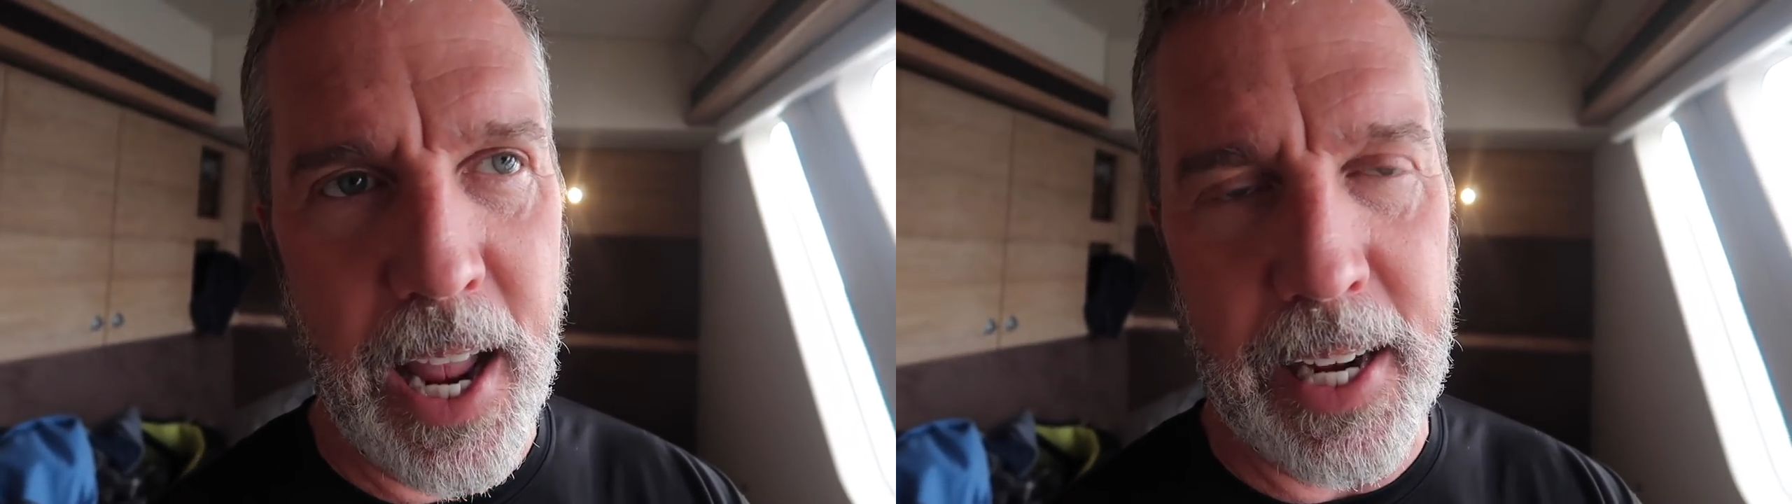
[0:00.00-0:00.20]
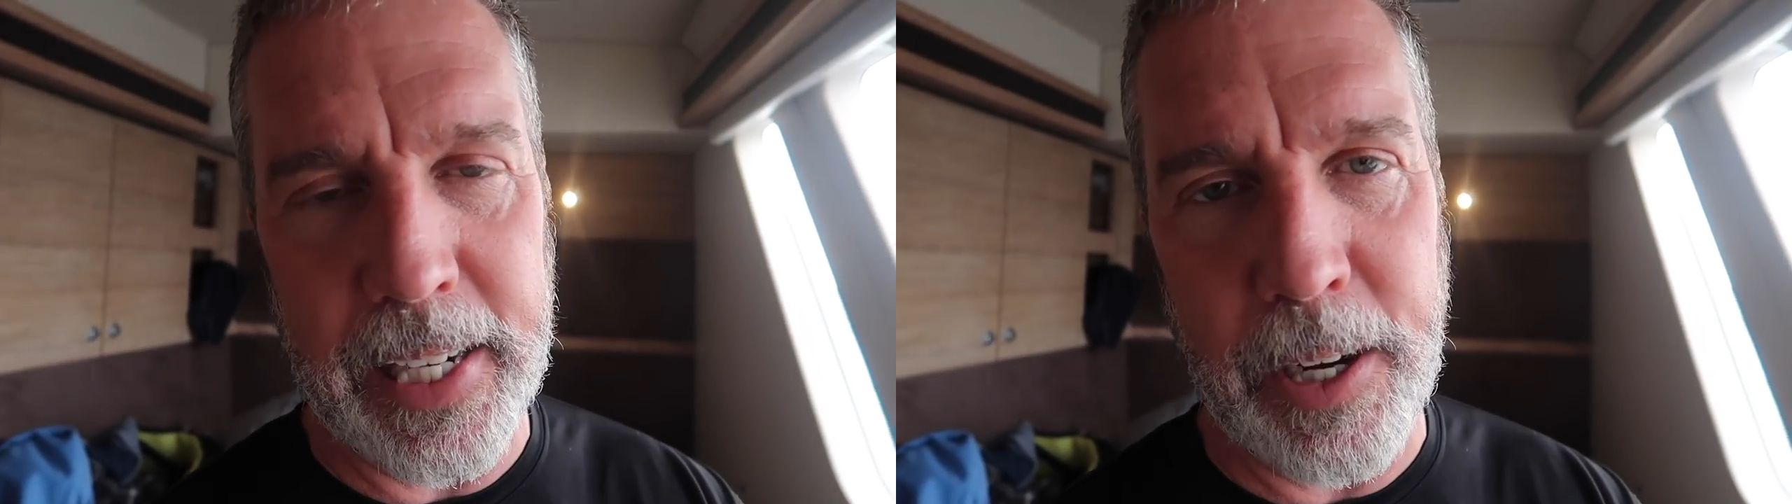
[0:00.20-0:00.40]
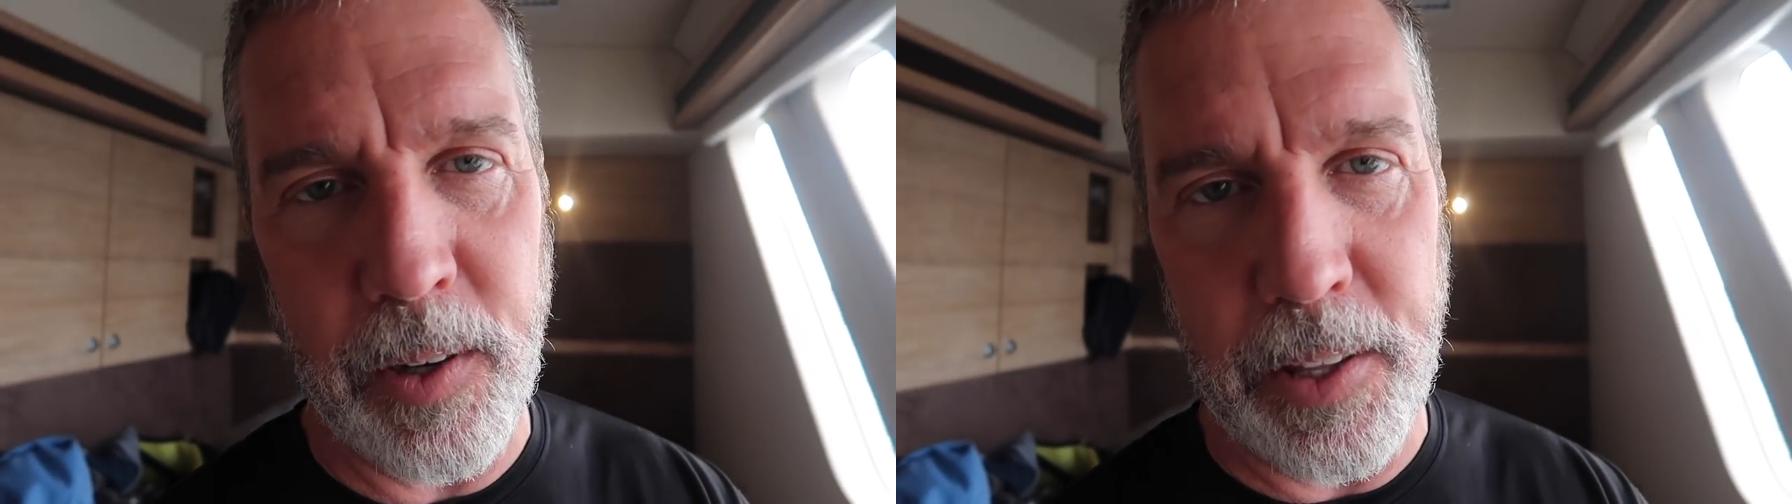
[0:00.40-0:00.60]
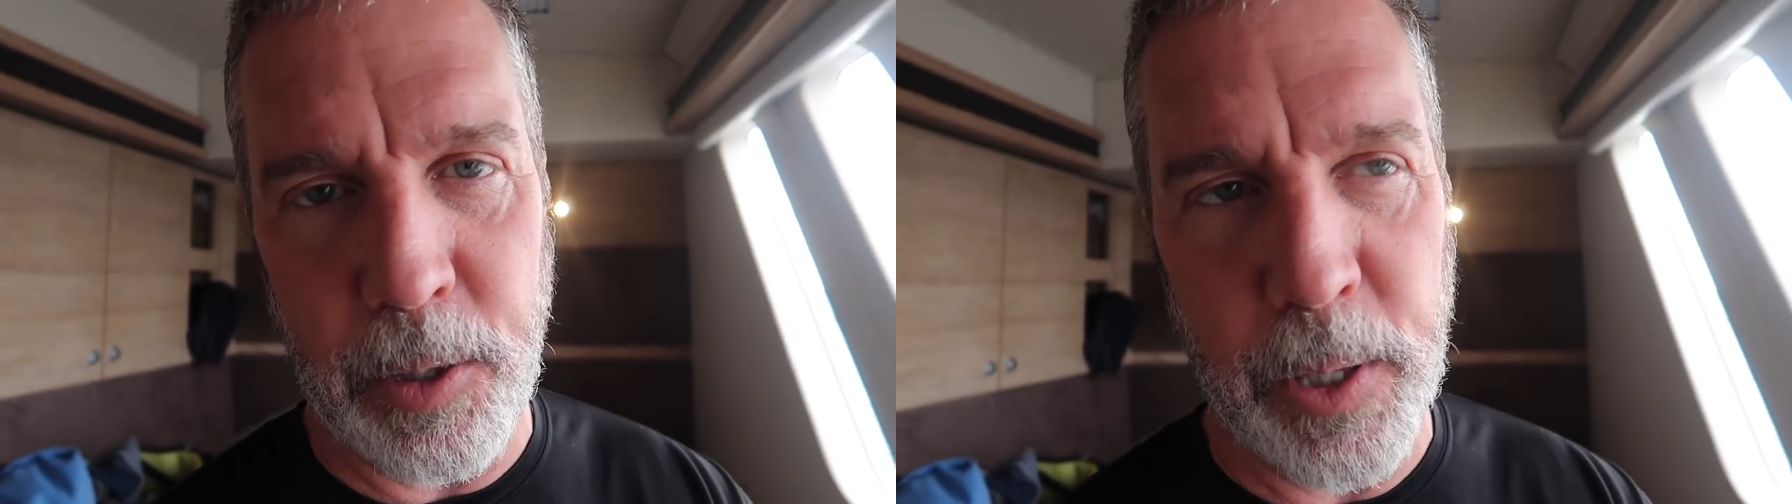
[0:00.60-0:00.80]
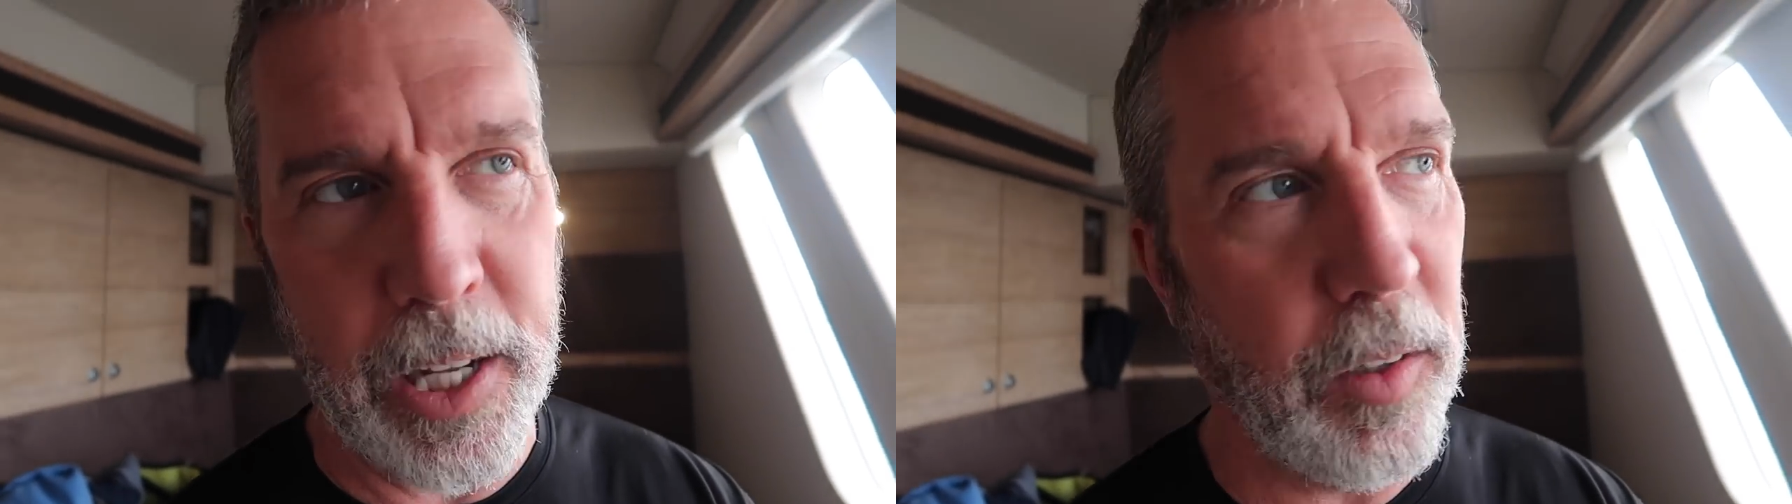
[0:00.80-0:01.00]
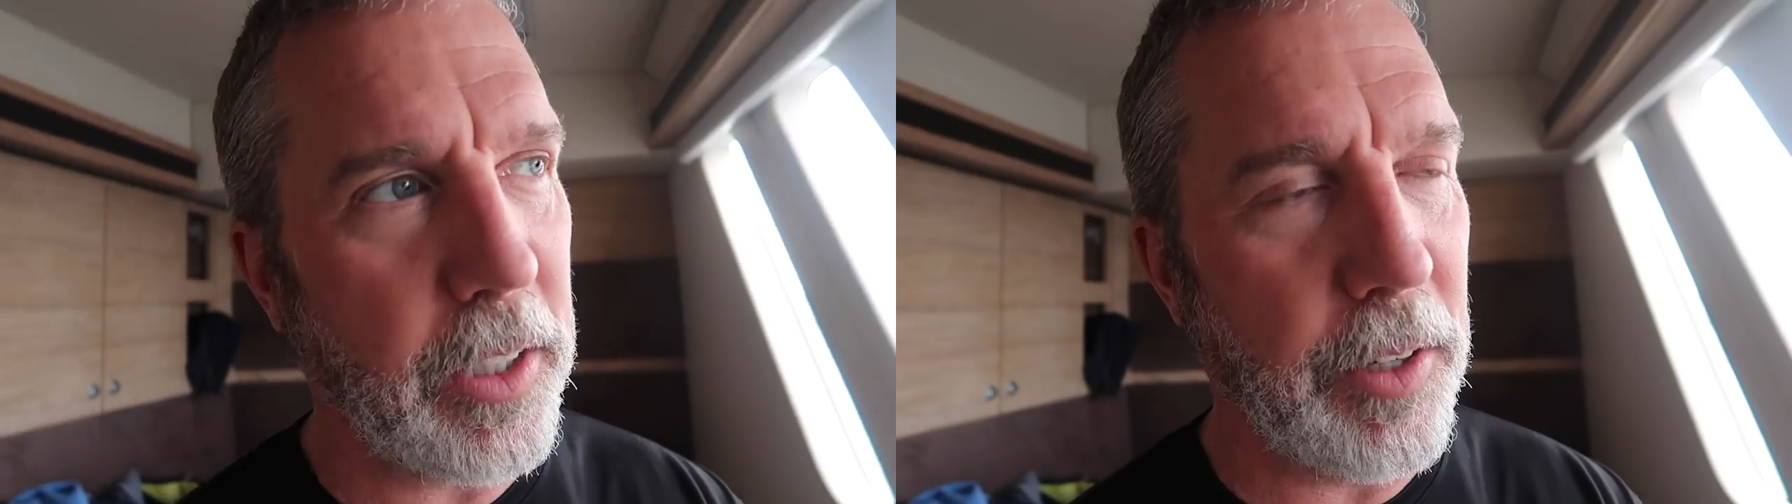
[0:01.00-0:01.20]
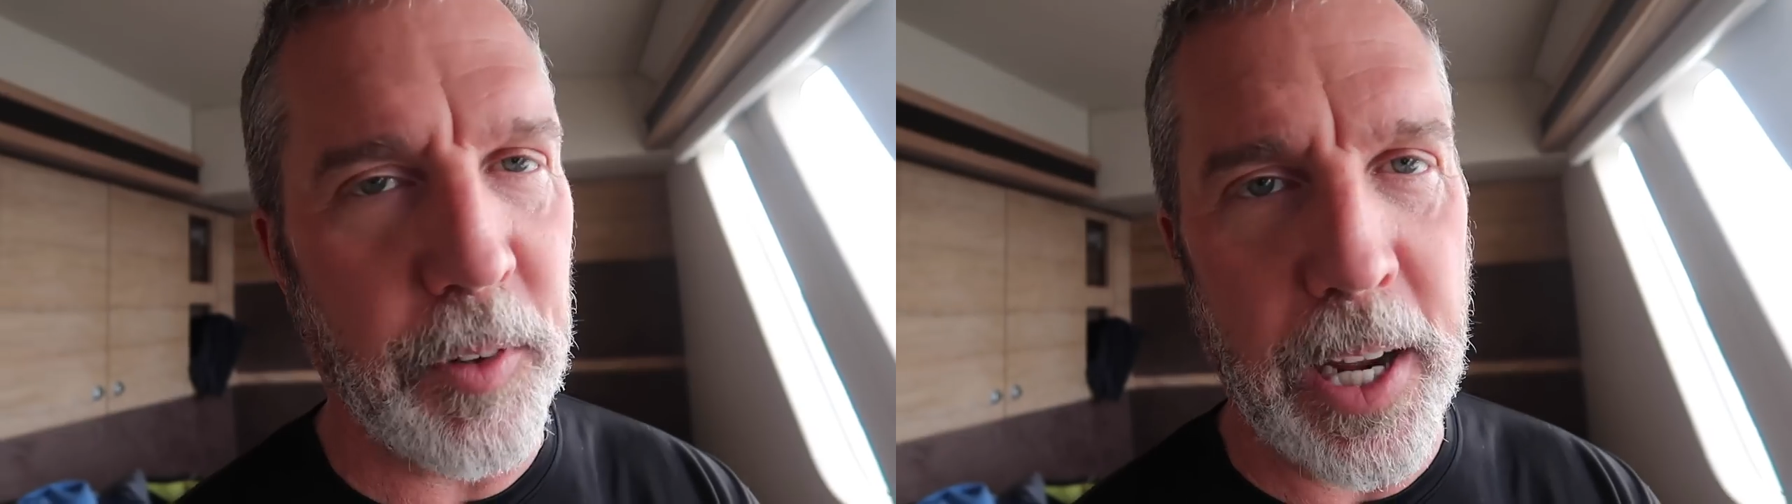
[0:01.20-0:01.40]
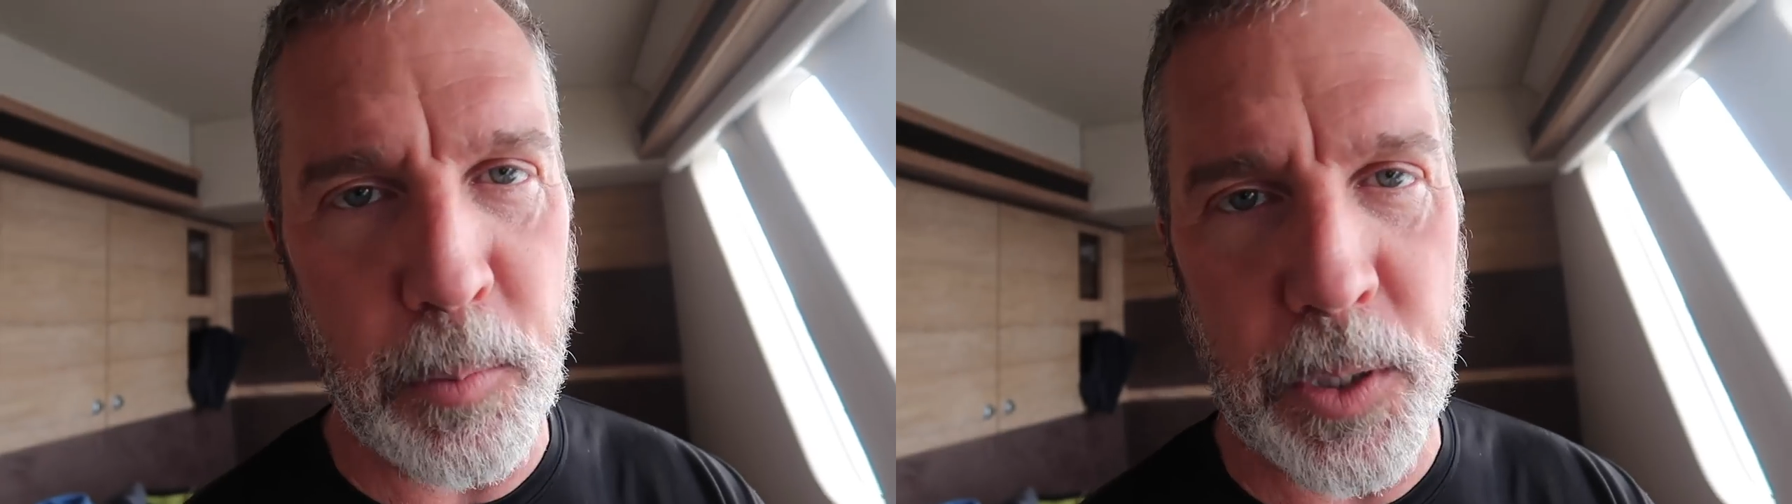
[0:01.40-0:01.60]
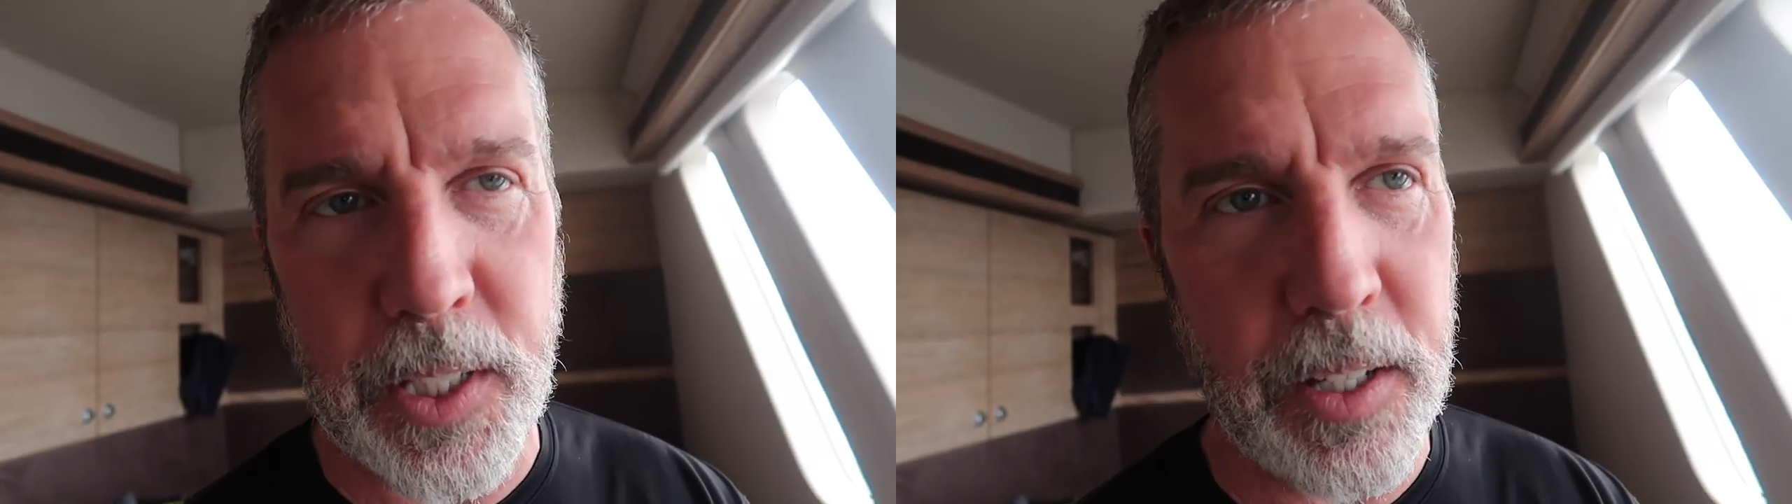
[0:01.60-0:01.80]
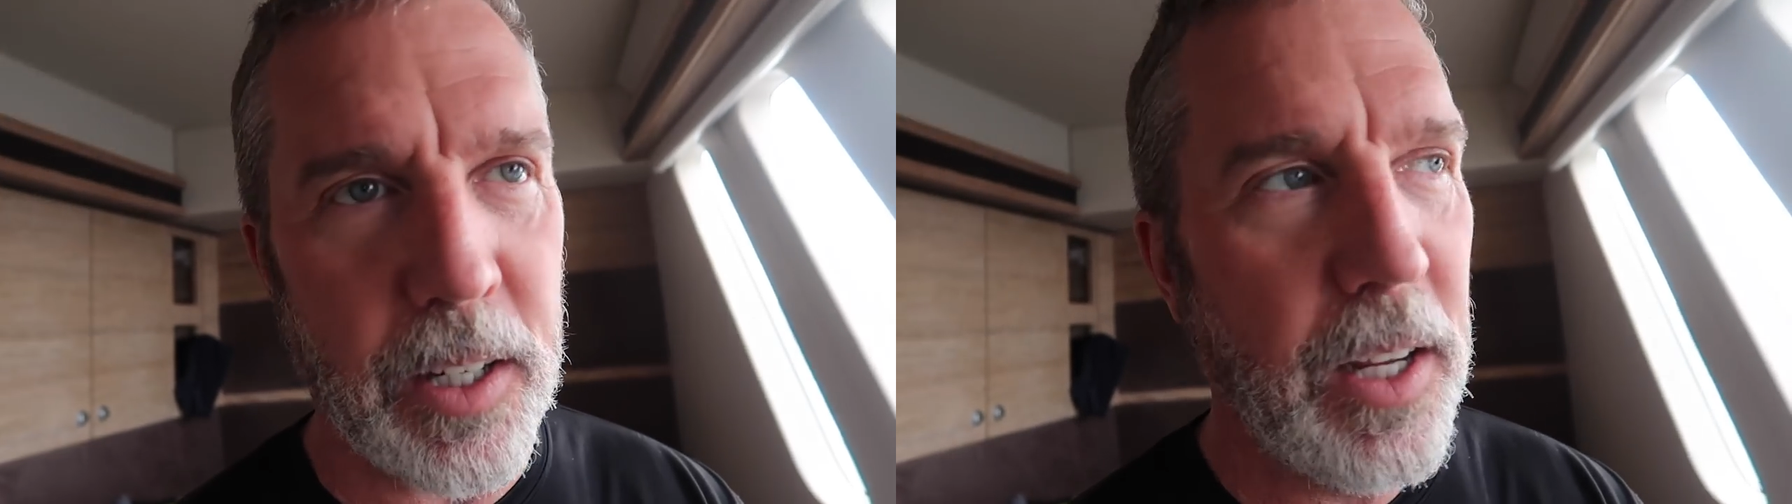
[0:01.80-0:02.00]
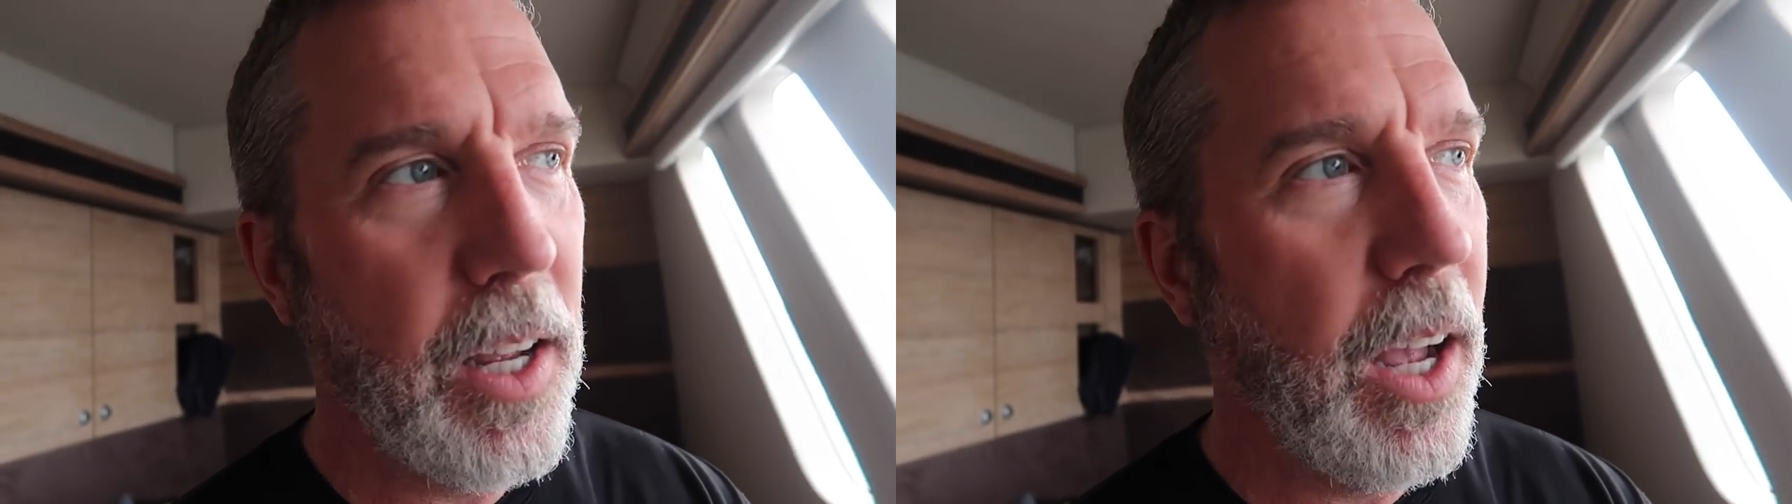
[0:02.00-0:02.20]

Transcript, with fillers: hanging out at the rail looking for animals either.